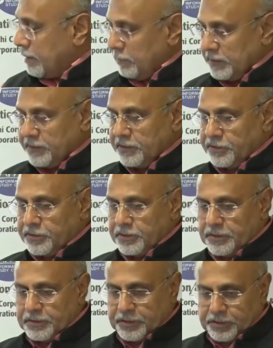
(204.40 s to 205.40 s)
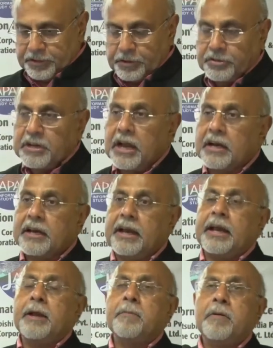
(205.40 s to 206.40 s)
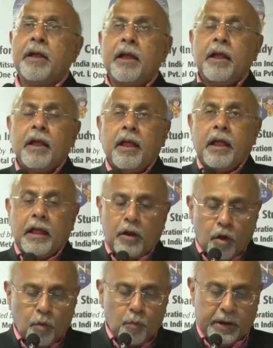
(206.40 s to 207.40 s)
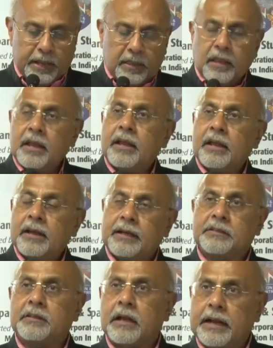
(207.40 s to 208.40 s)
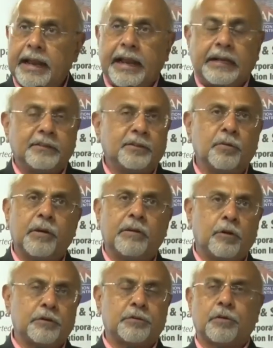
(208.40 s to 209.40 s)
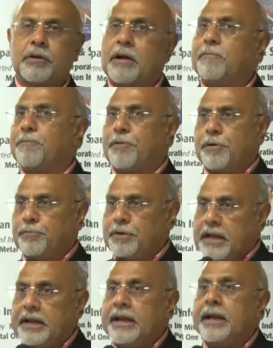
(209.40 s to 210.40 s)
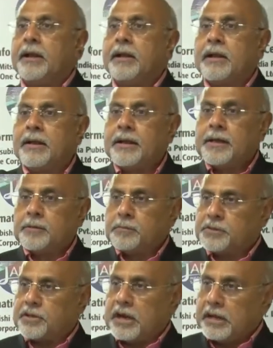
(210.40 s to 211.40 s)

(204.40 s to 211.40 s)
Mr. Shiozaki along with his colleagues who have also come from Delhi, Mr.